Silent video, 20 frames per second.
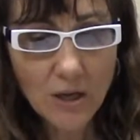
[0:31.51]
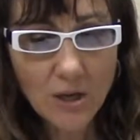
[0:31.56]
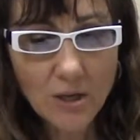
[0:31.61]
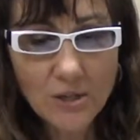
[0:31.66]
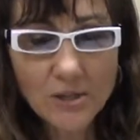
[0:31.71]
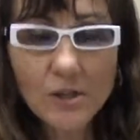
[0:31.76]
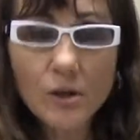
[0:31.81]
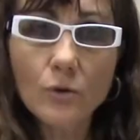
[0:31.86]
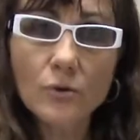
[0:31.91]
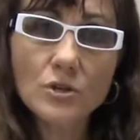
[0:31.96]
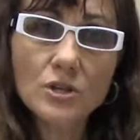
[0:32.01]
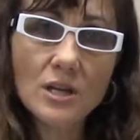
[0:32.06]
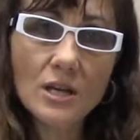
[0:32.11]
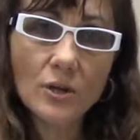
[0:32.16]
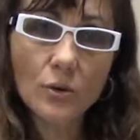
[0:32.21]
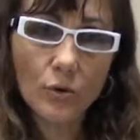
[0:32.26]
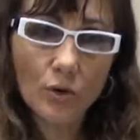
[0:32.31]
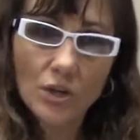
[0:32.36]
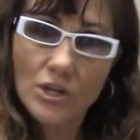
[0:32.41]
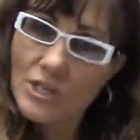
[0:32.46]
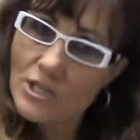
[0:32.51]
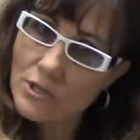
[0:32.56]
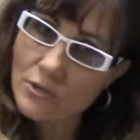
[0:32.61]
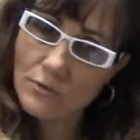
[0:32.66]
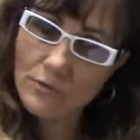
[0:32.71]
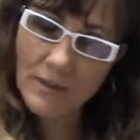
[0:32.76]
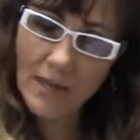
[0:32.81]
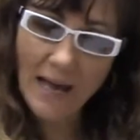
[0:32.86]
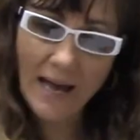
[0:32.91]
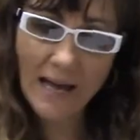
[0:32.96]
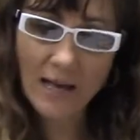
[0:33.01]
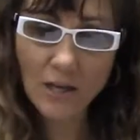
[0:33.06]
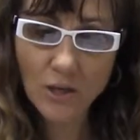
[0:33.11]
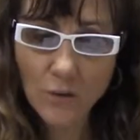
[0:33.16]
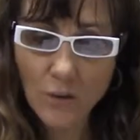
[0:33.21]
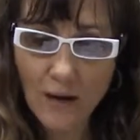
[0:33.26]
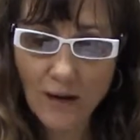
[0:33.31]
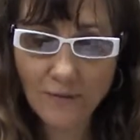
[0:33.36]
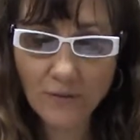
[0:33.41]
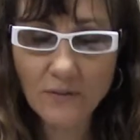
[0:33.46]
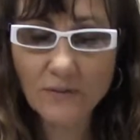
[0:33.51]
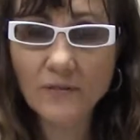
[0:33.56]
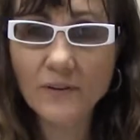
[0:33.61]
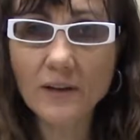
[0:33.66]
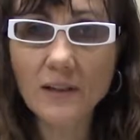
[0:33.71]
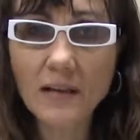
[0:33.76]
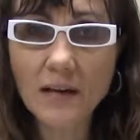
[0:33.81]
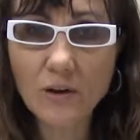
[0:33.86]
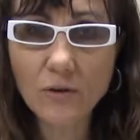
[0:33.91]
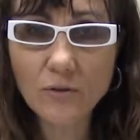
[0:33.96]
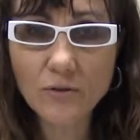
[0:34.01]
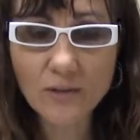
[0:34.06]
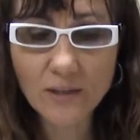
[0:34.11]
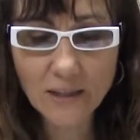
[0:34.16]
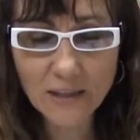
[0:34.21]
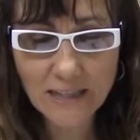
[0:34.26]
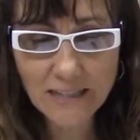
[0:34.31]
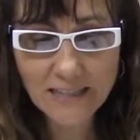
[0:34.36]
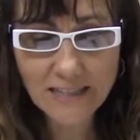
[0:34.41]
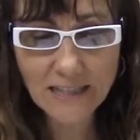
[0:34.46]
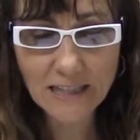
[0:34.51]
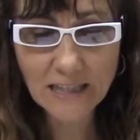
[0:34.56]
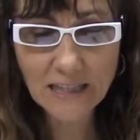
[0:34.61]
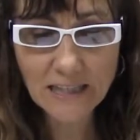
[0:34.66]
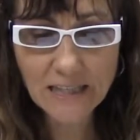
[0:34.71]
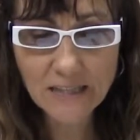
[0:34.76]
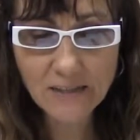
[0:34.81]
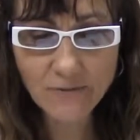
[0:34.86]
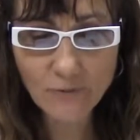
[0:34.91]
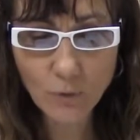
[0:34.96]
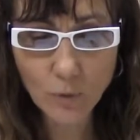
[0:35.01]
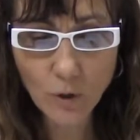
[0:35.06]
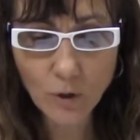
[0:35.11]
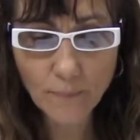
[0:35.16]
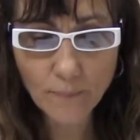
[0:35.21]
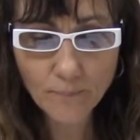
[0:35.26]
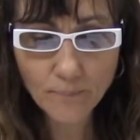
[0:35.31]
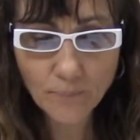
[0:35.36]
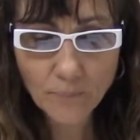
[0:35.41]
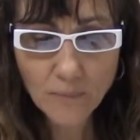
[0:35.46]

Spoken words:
So in order to do that, you have to fill out the listing lease form.